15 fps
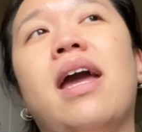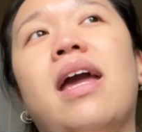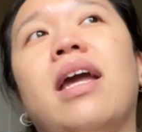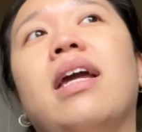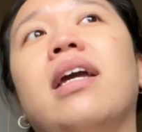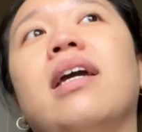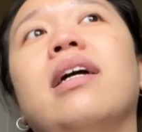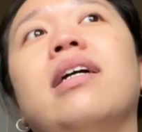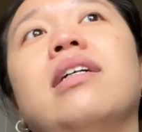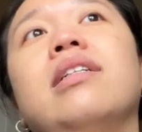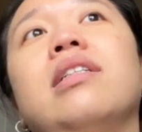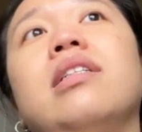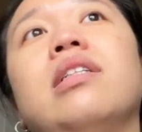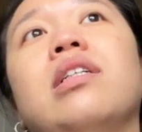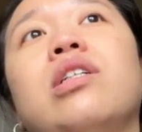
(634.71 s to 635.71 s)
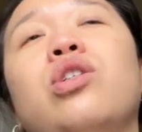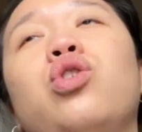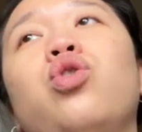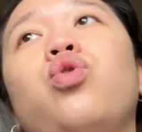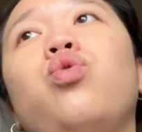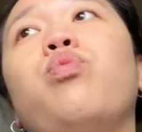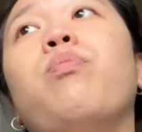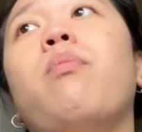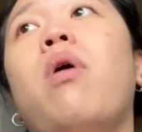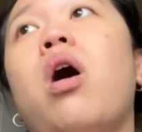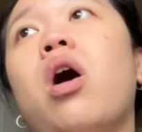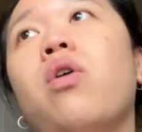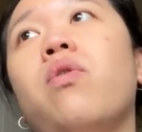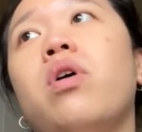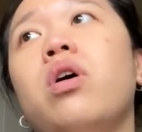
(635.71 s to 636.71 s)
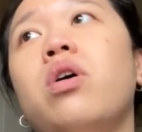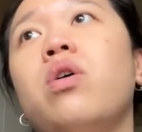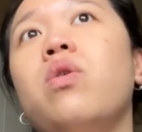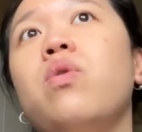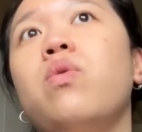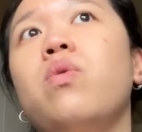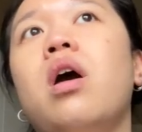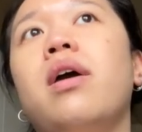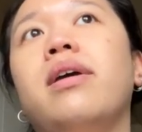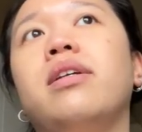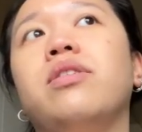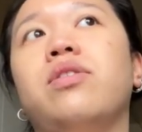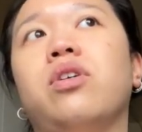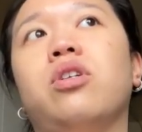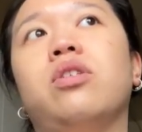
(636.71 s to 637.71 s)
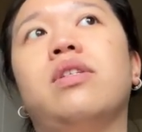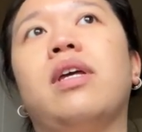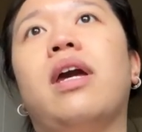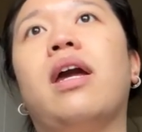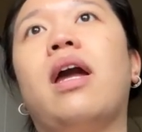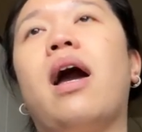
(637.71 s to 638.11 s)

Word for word: And tomorrow is Thursday.